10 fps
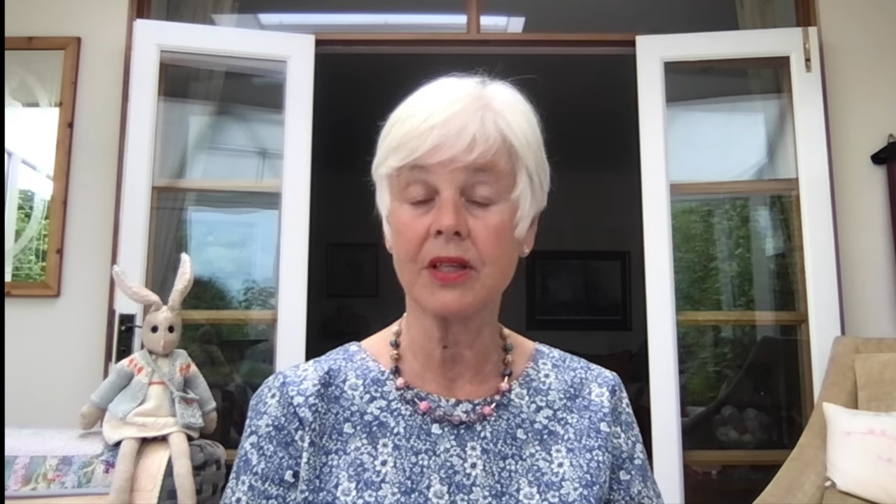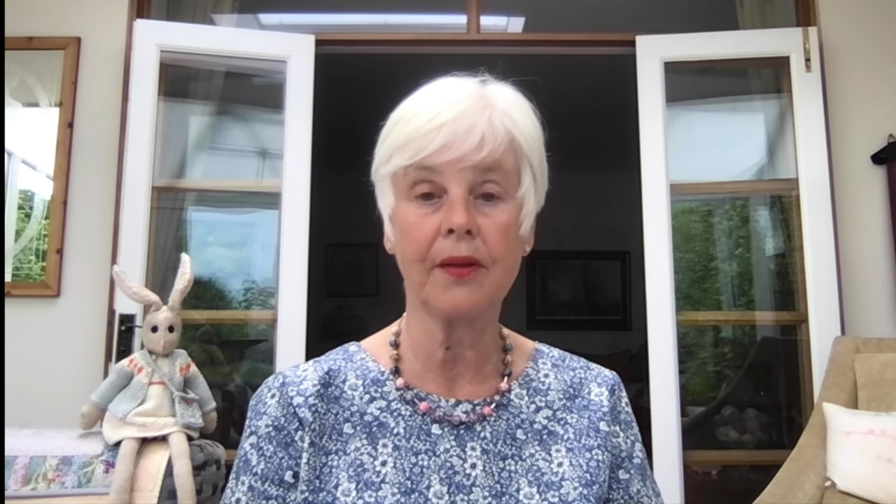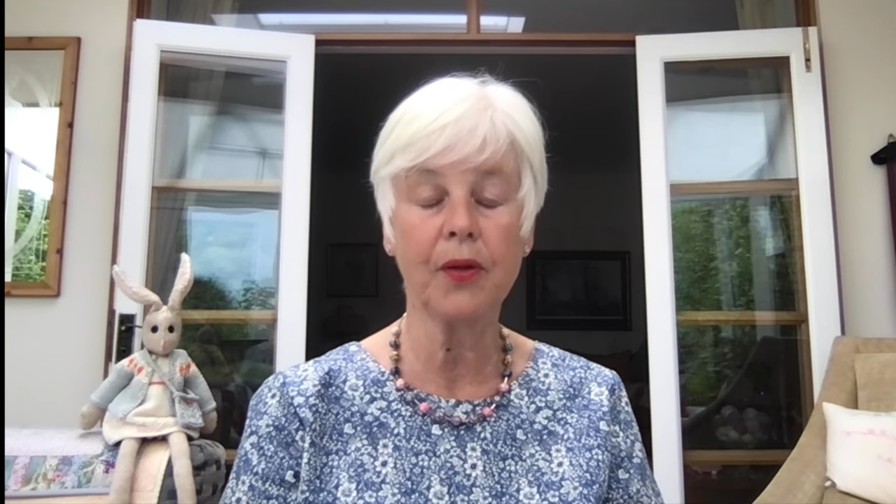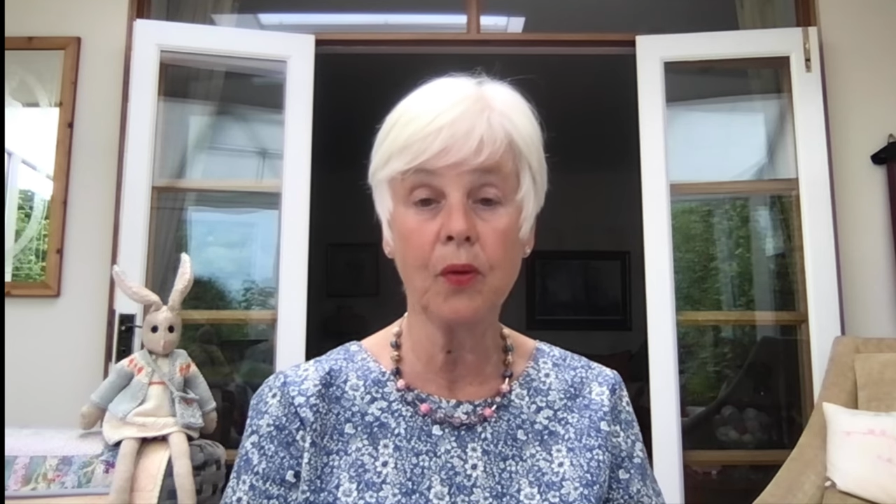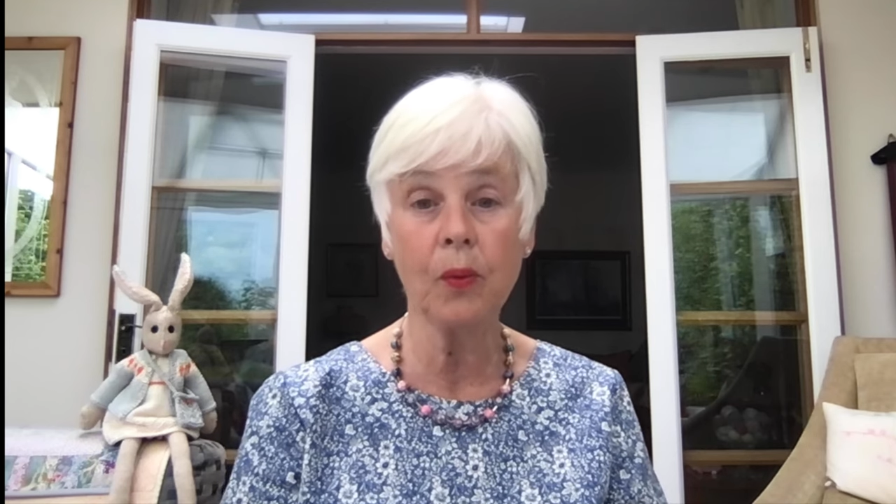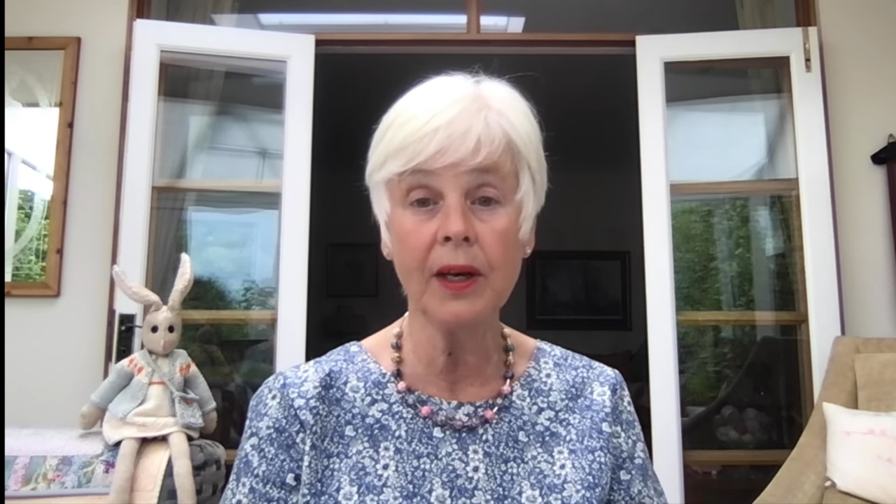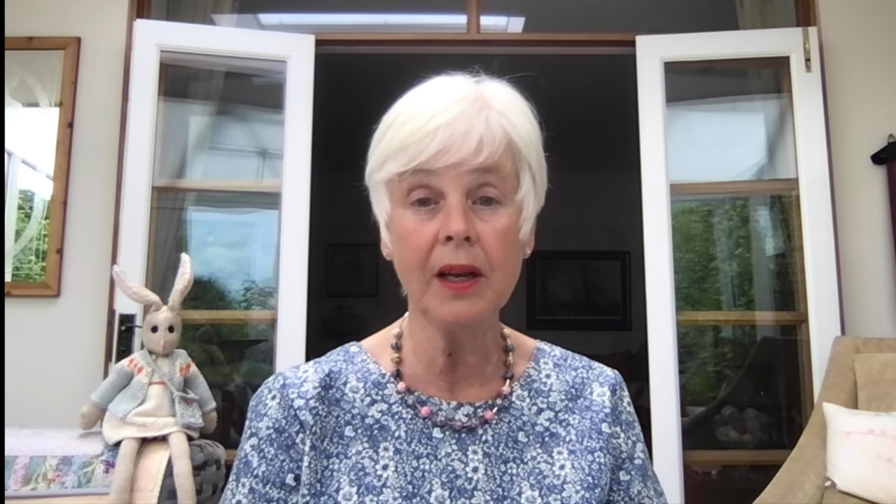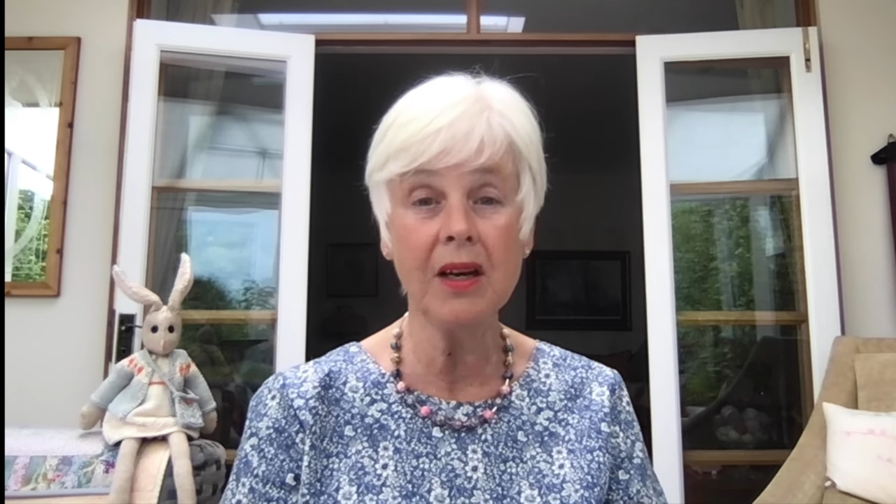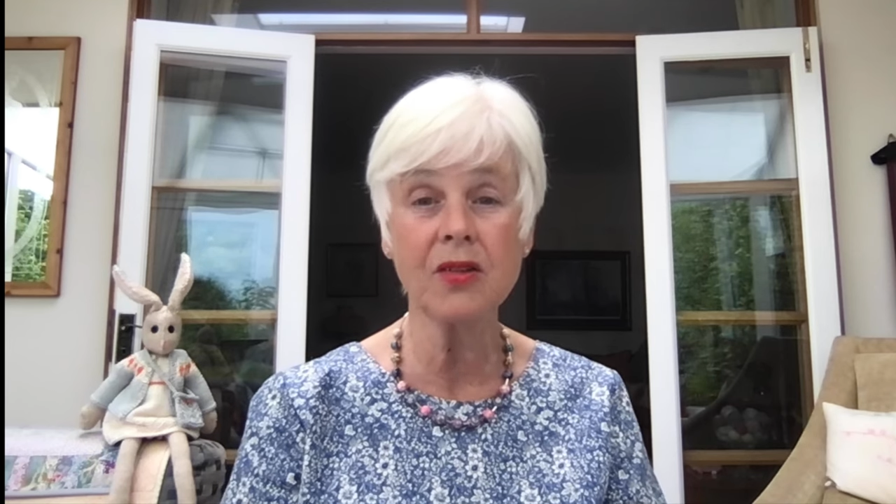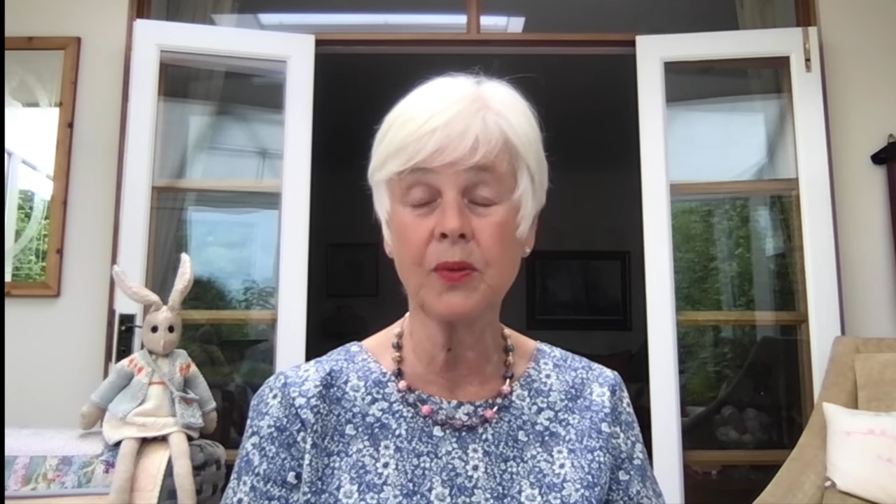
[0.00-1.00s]
I thought, well,
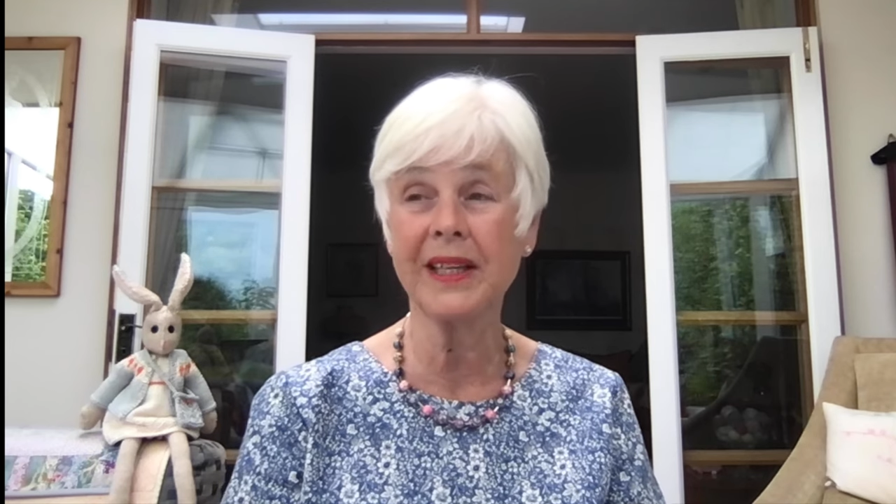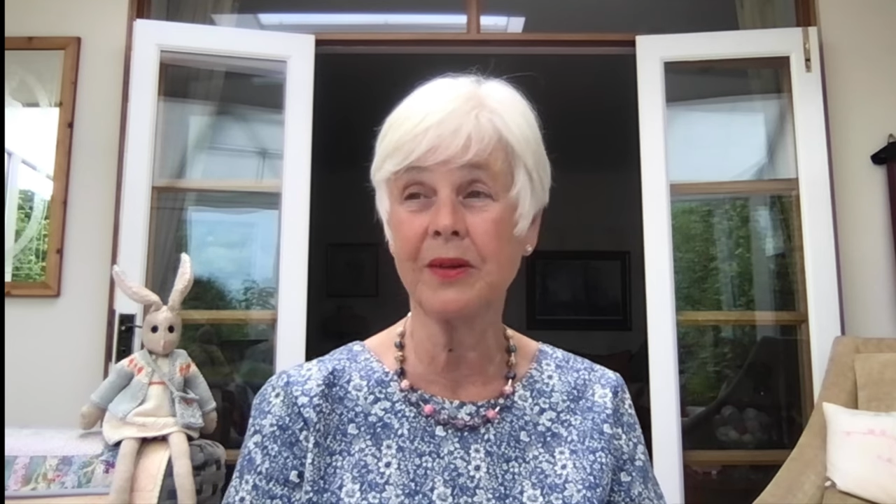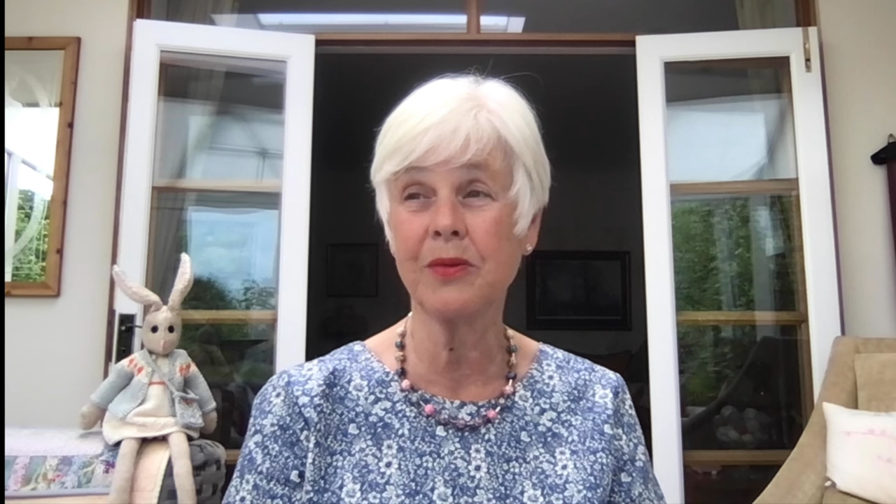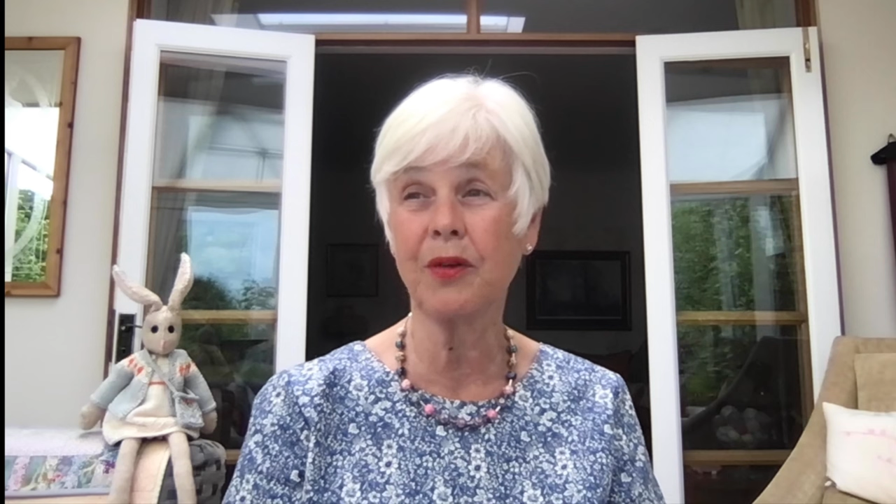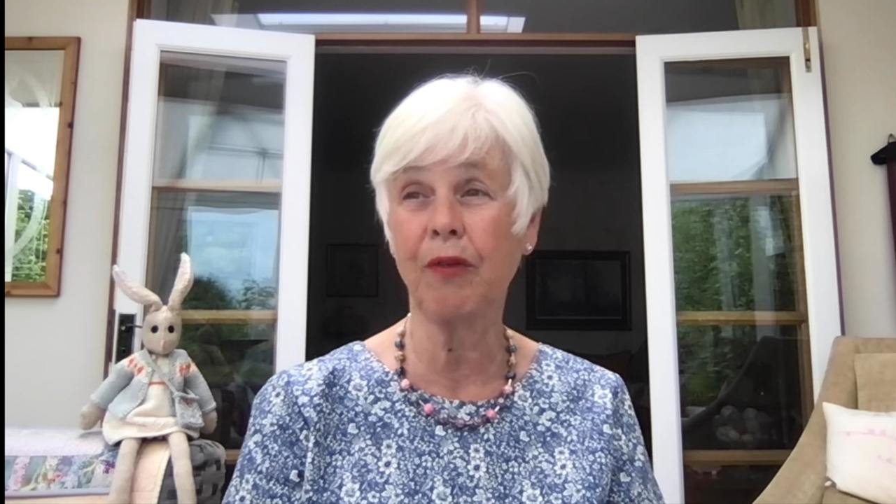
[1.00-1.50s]
last week it was